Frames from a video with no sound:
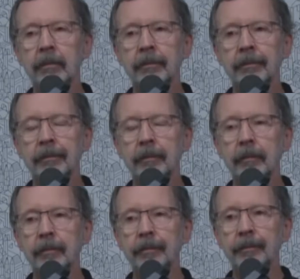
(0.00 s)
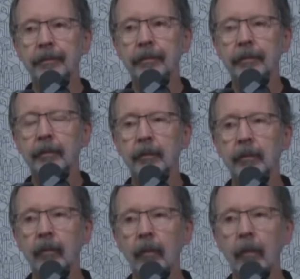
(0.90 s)

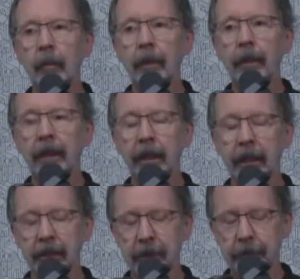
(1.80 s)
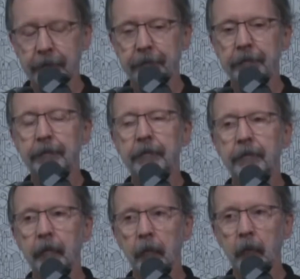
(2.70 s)

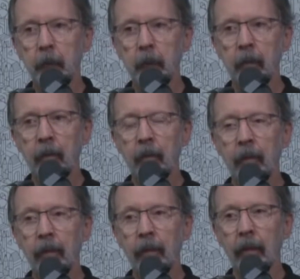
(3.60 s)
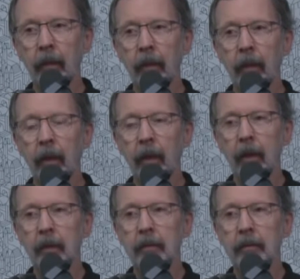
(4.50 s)

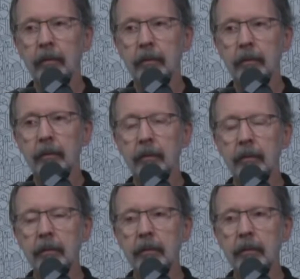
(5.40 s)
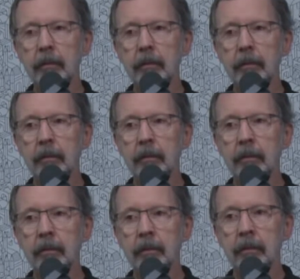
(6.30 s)

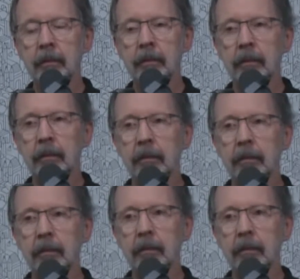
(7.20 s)
The person shown says nothing.